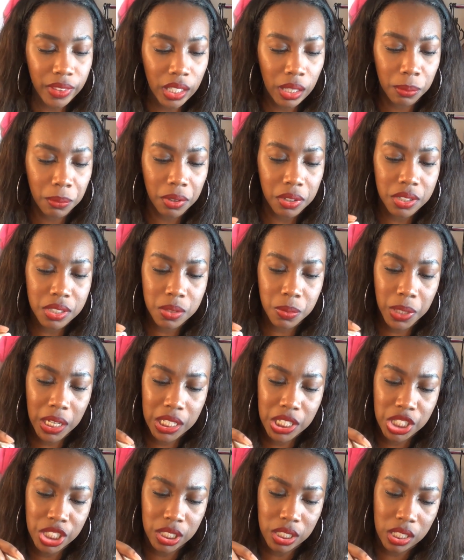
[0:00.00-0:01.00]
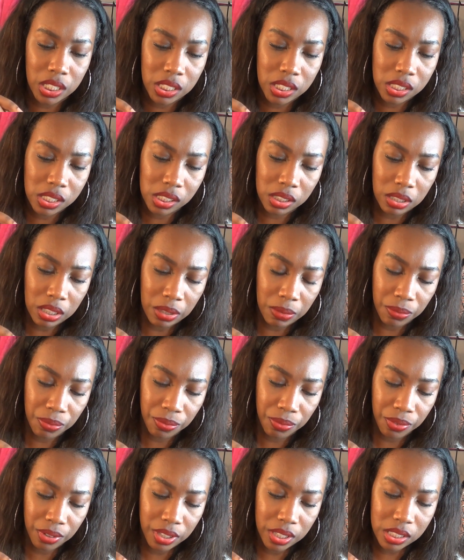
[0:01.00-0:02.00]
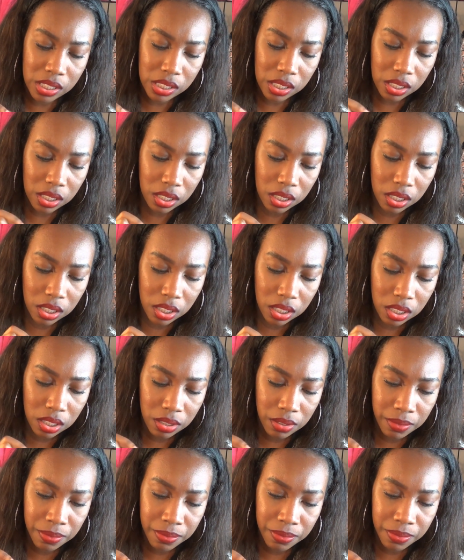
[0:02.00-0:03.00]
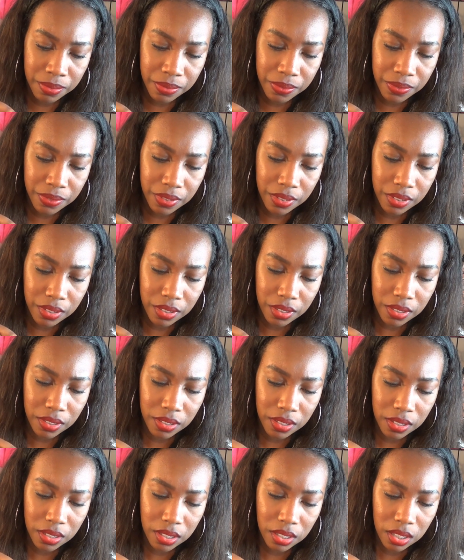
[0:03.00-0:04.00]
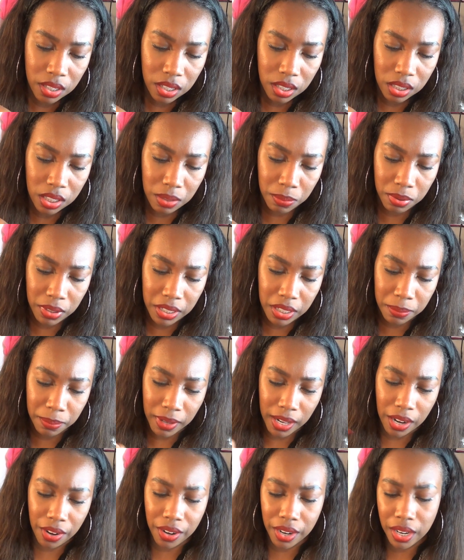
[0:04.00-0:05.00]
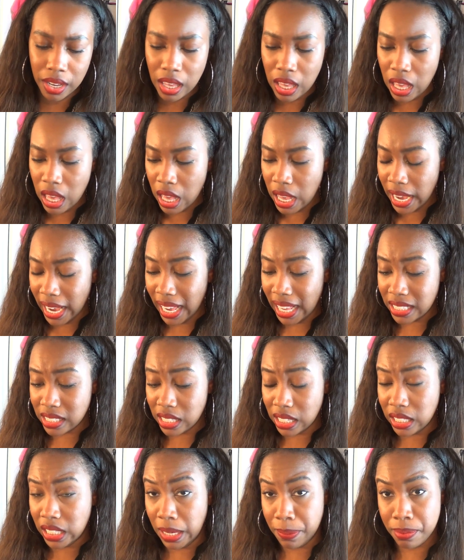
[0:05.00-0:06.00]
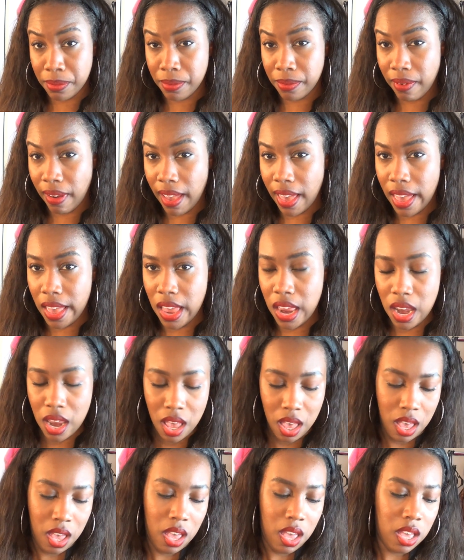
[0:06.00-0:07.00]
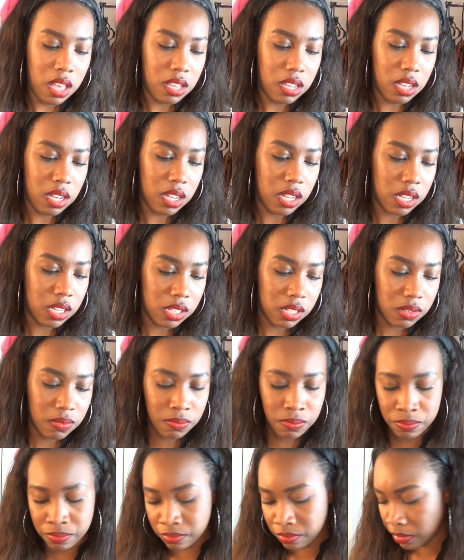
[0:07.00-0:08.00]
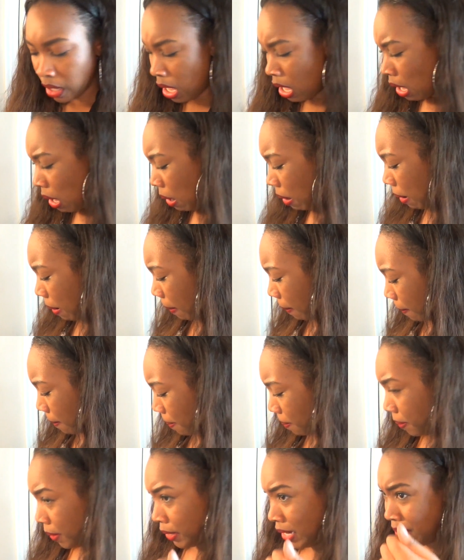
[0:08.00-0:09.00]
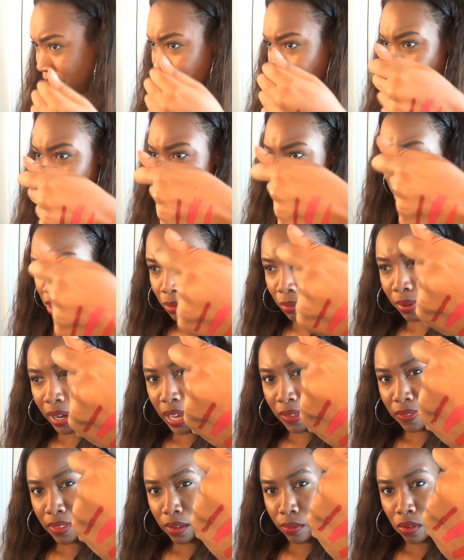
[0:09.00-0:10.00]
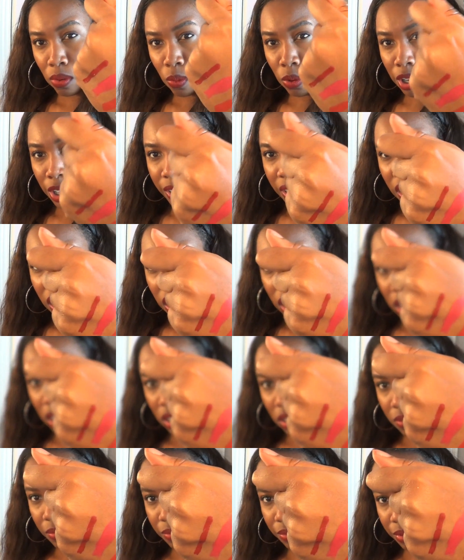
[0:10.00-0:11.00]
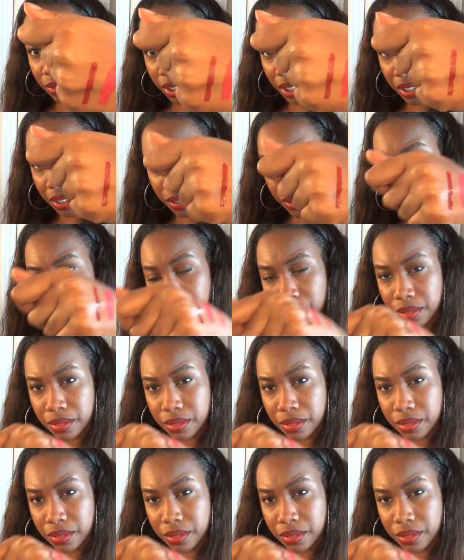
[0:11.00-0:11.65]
I'm going to swatch it in front of the Bloody Mary. It's a deeper red, but nevertheless it's a red that will work for you.